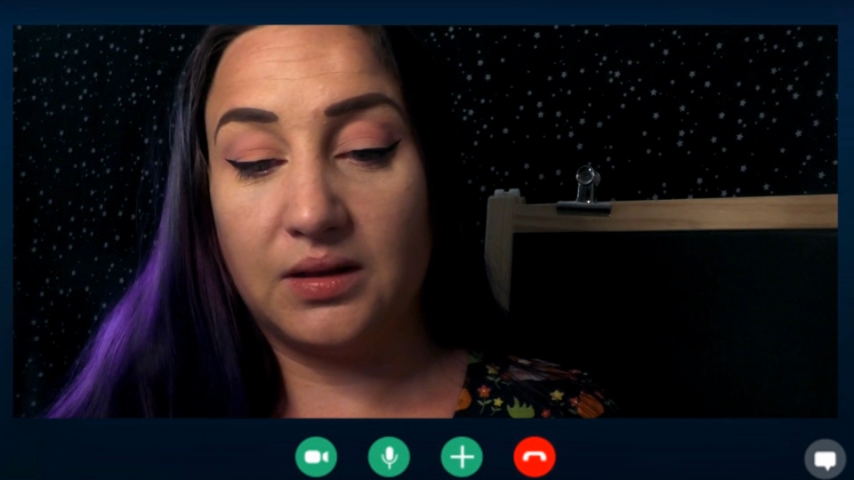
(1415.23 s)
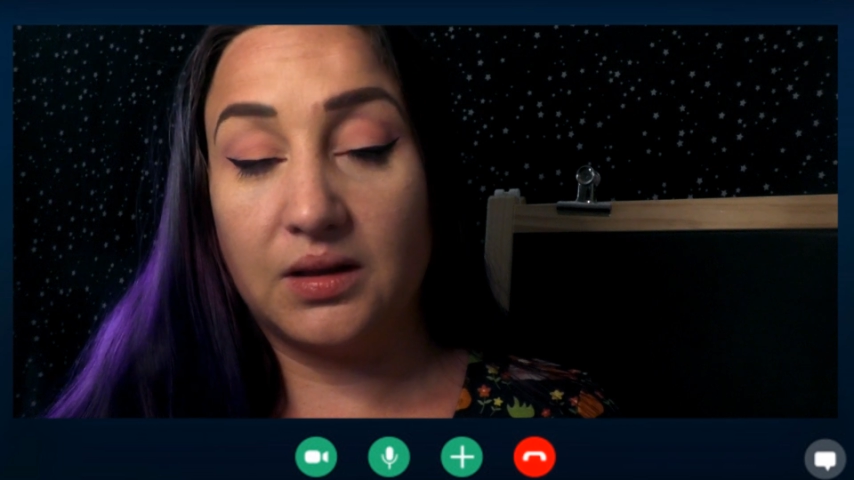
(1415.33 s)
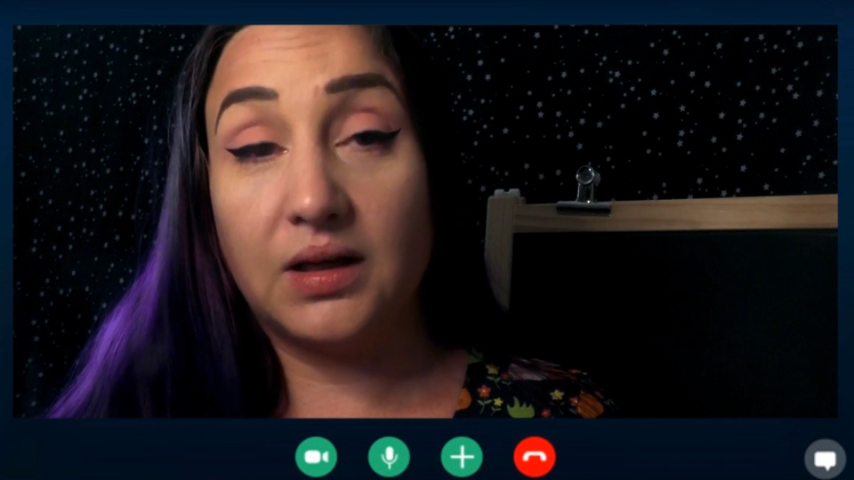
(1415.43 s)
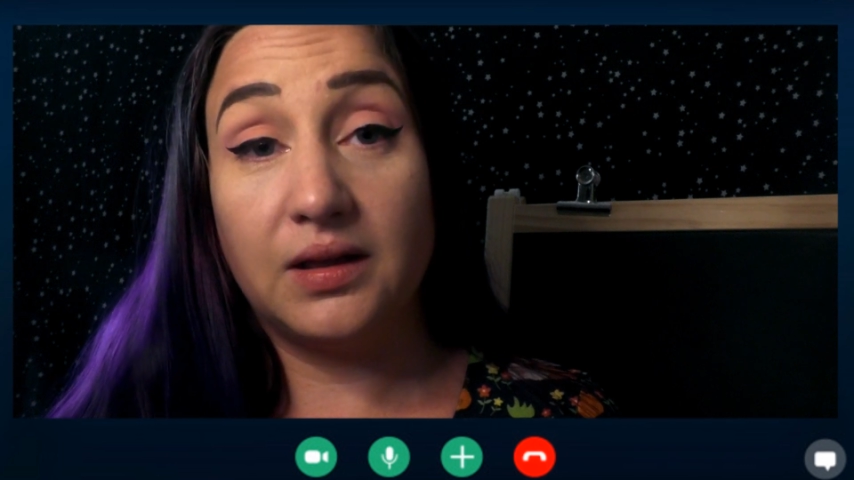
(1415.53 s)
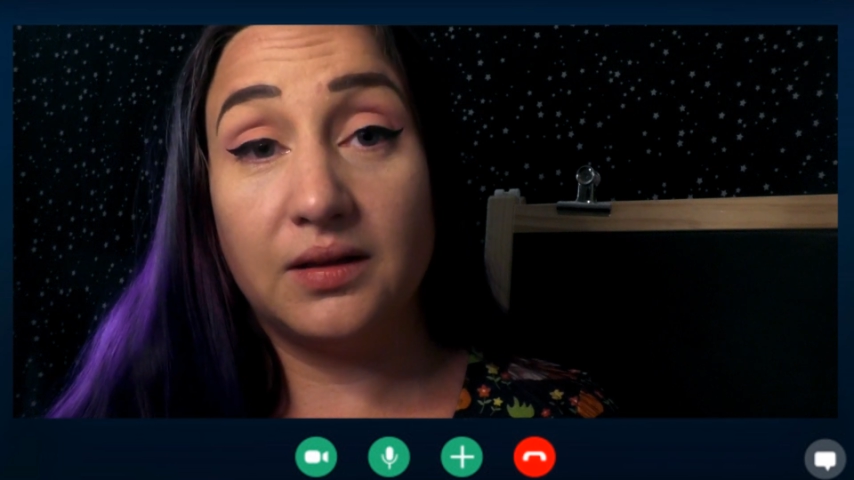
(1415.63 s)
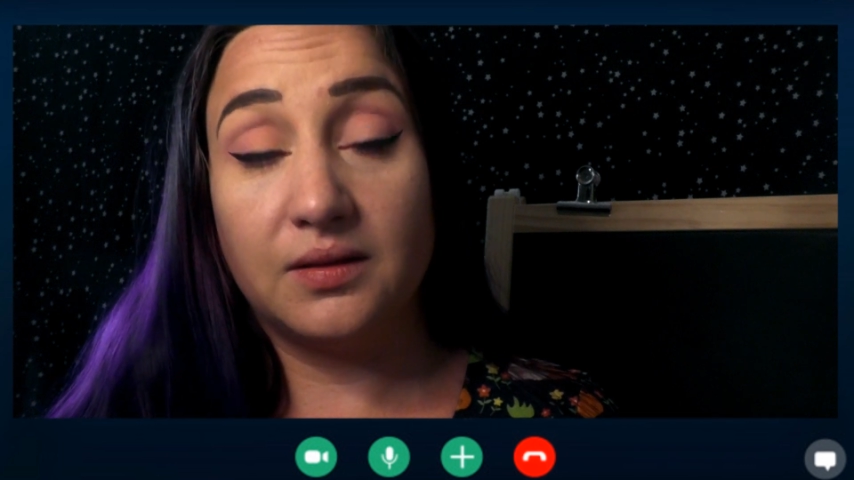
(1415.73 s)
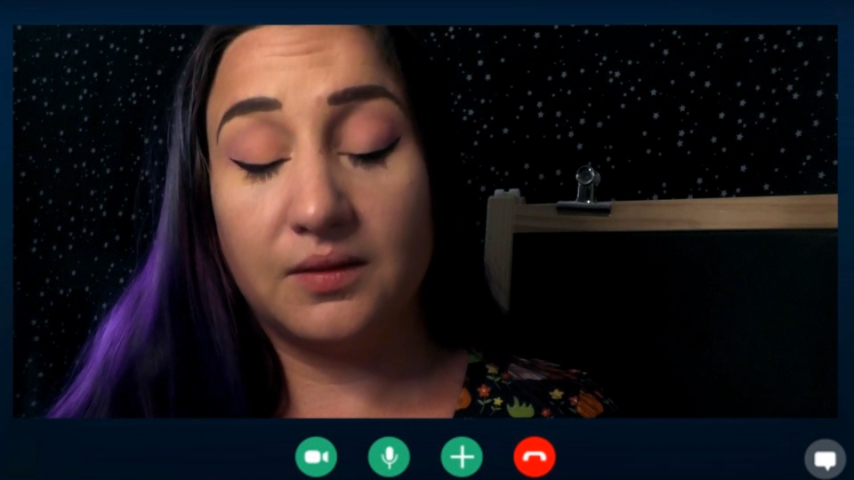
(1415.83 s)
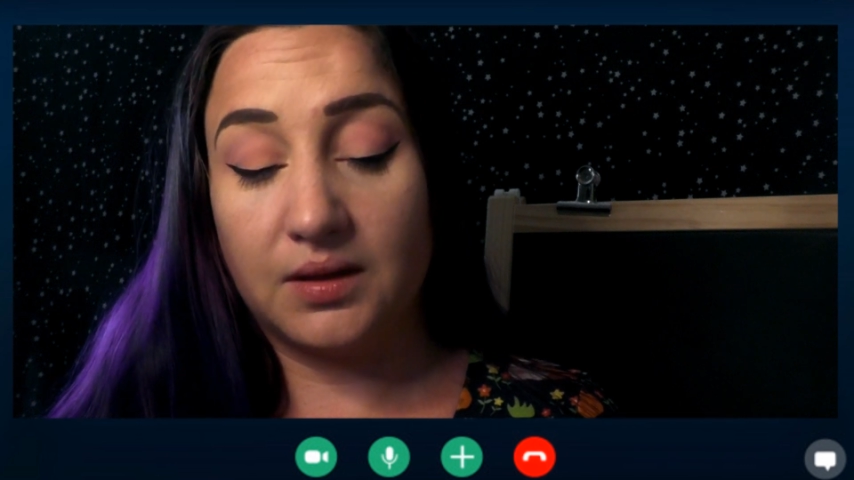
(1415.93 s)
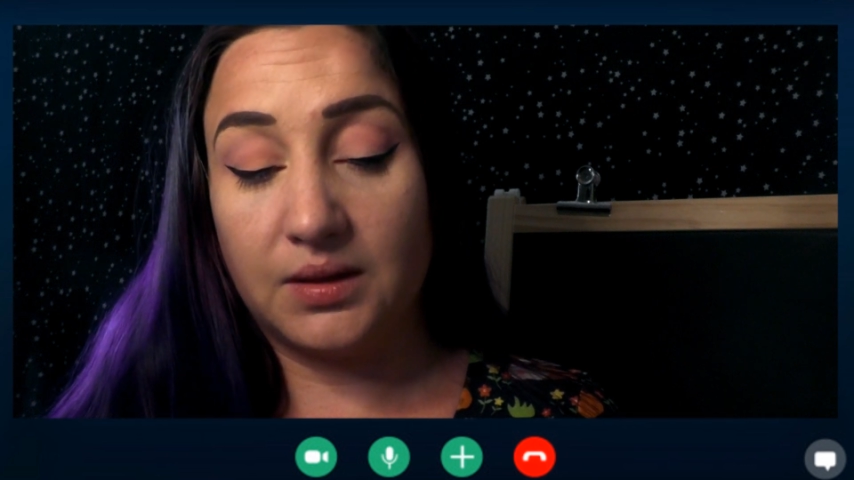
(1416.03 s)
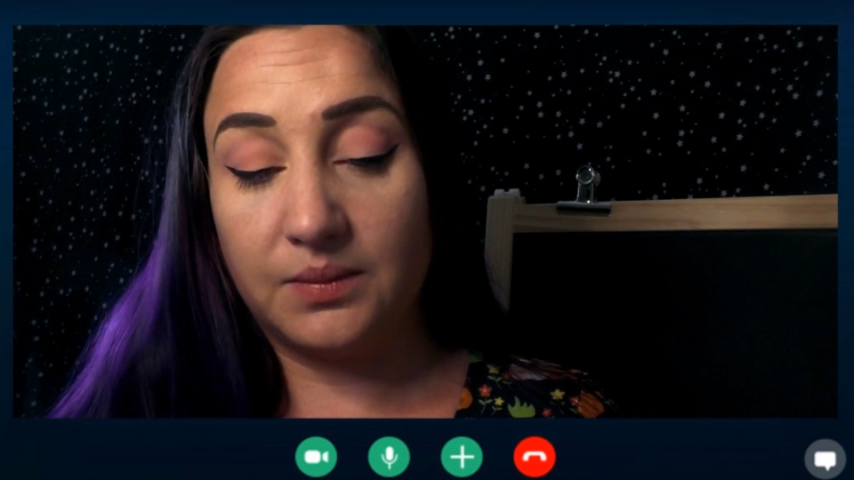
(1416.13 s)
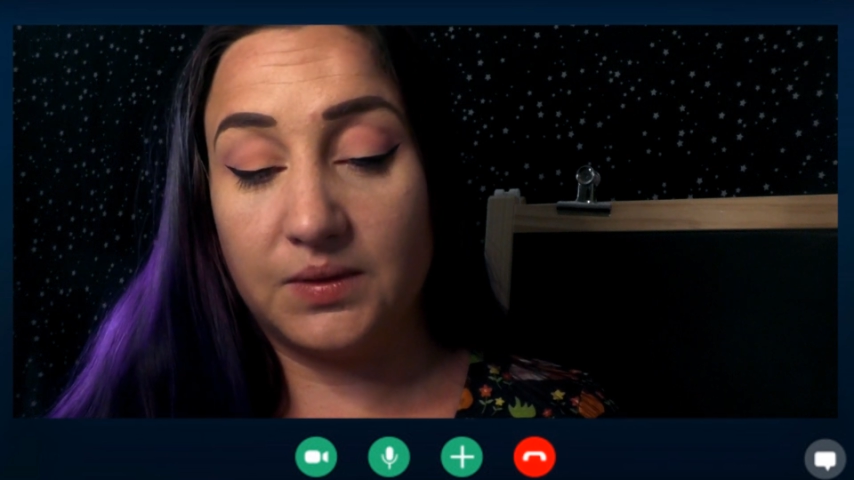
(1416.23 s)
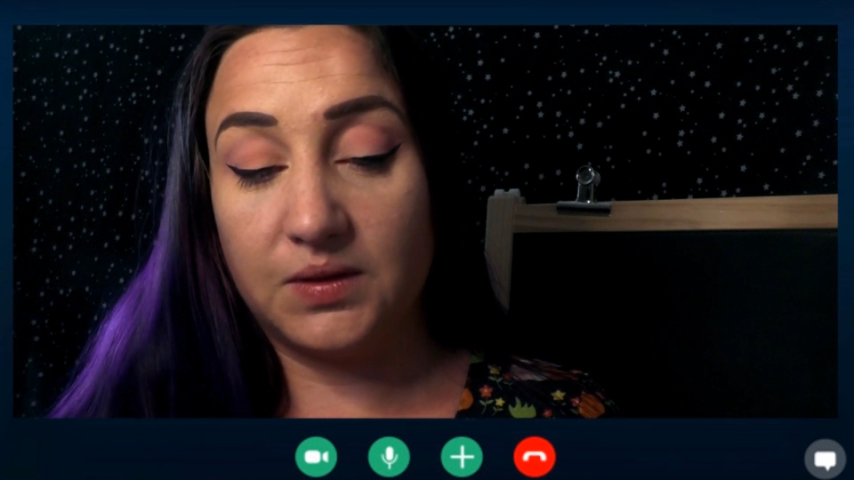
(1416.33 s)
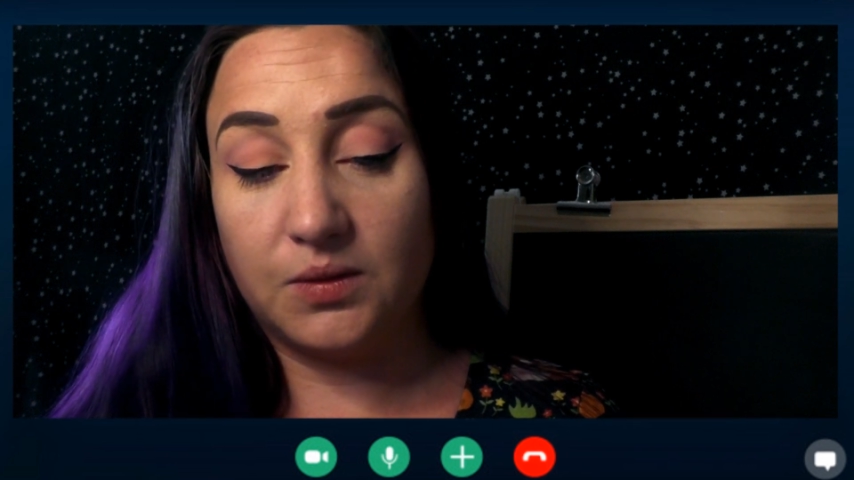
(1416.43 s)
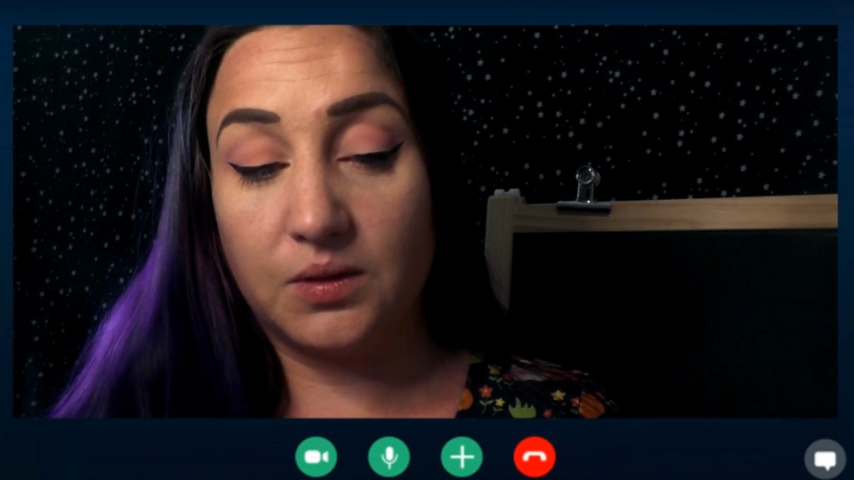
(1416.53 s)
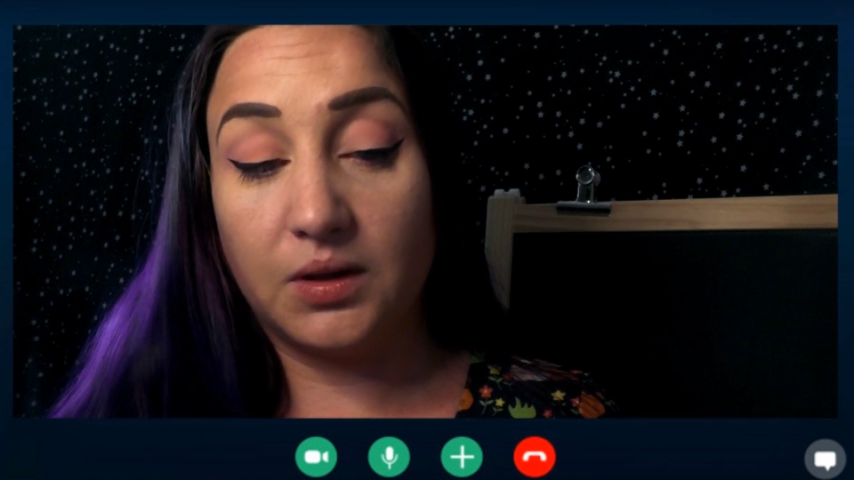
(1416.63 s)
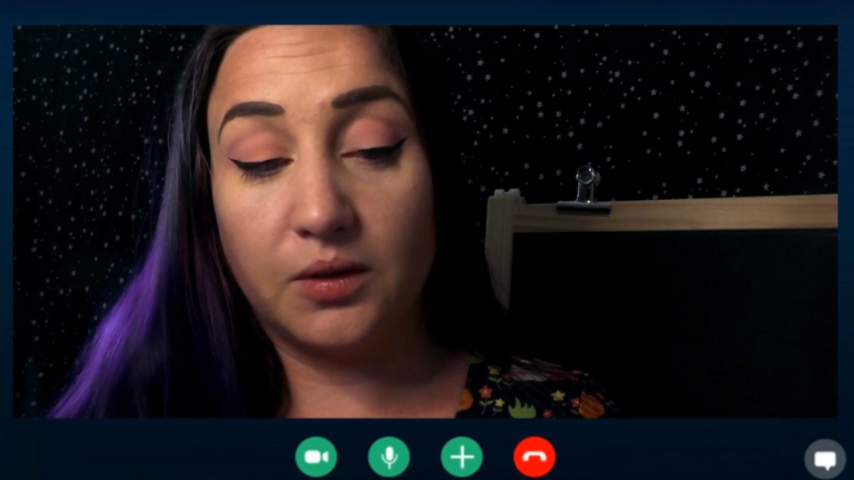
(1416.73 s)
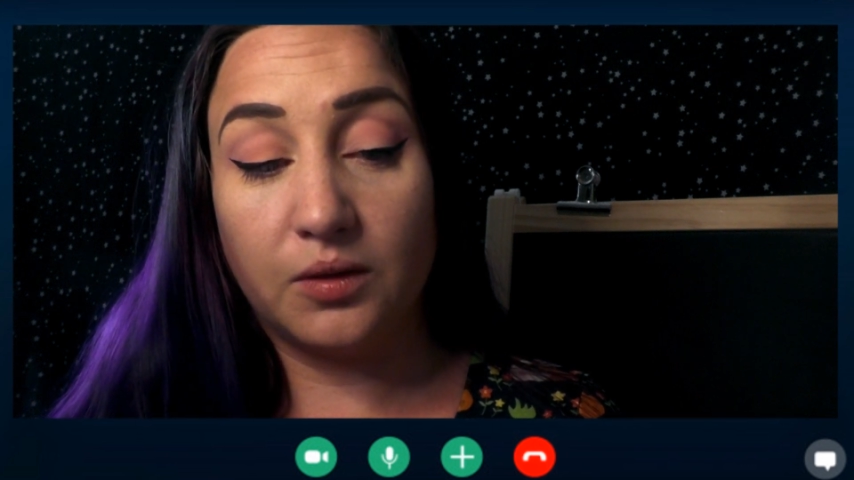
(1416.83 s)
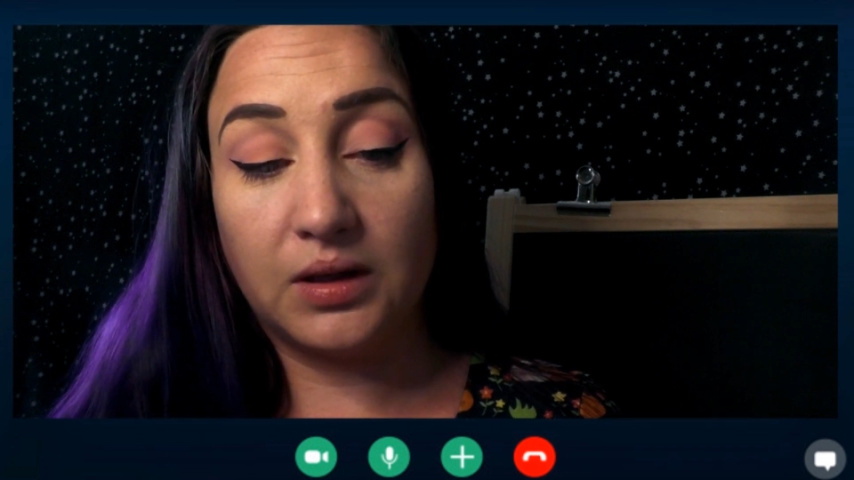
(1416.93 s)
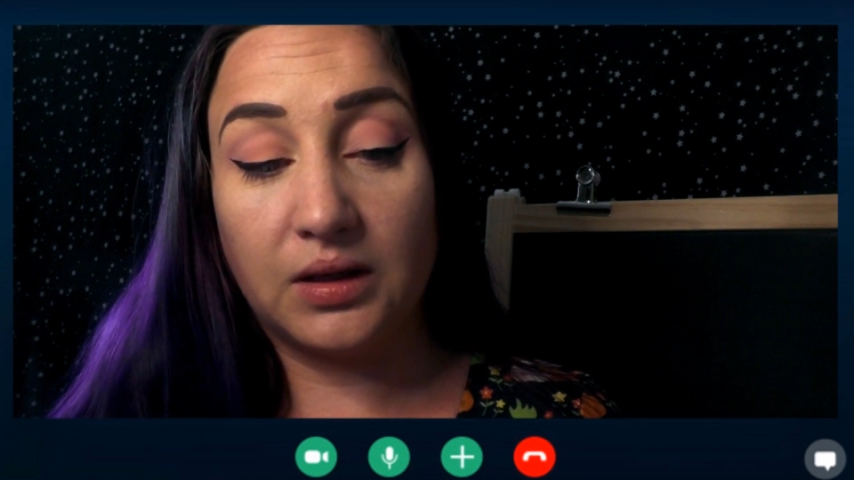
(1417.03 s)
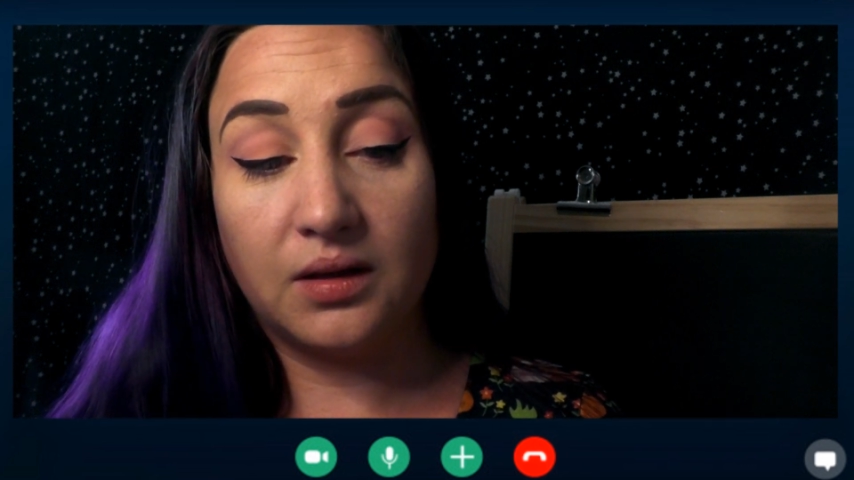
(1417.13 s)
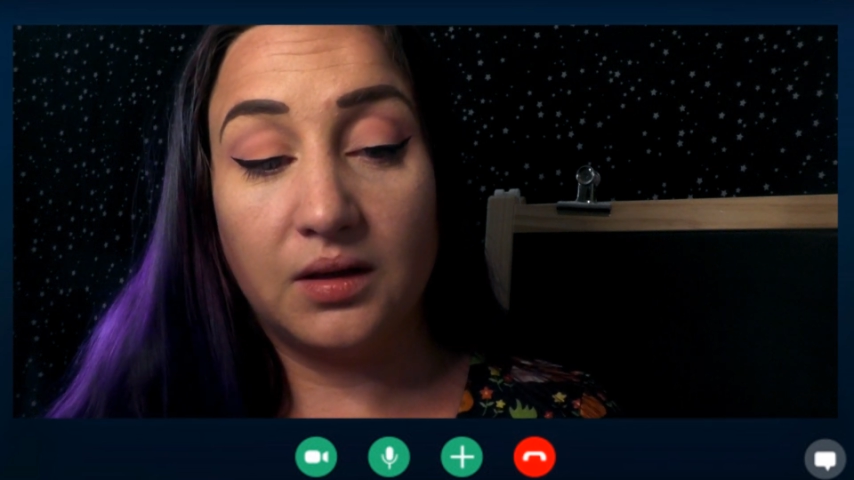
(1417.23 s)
colour to clothing,